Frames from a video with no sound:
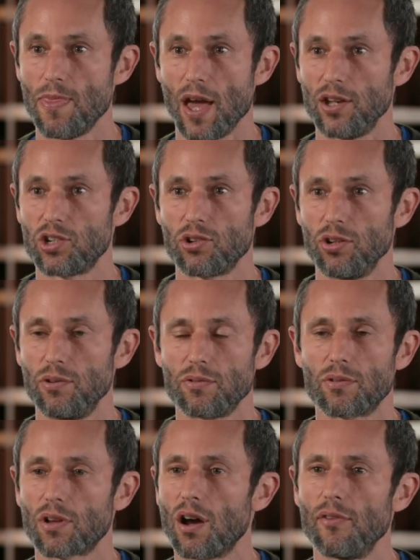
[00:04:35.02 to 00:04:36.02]
that
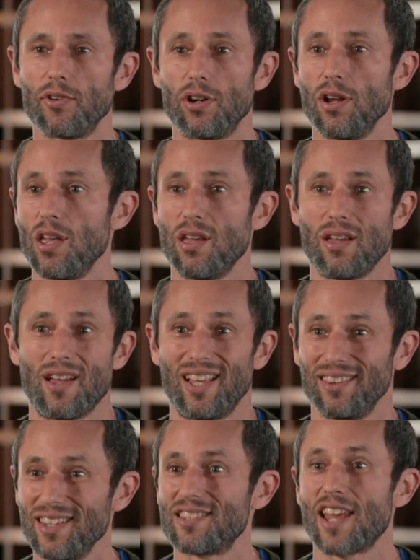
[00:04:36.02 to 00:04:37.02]
should cover
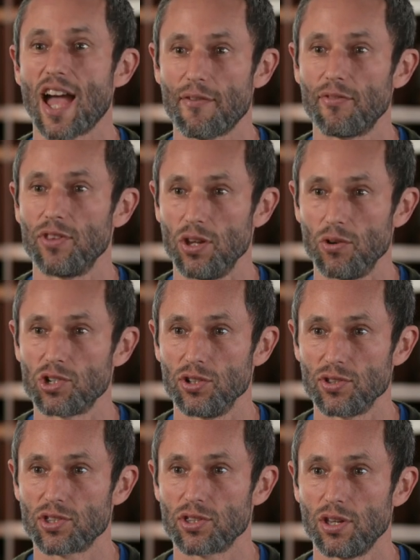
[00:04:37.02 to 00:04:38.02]
at least half of the
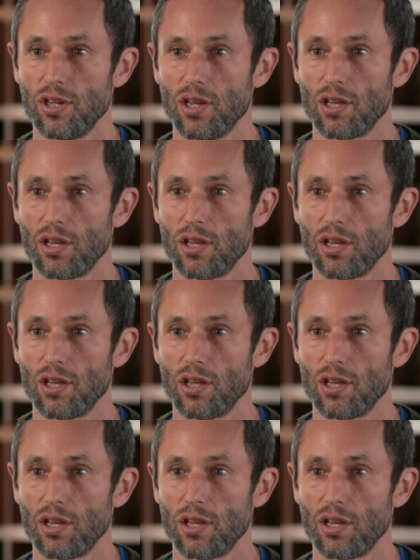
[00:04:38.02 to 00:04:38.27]
oceans.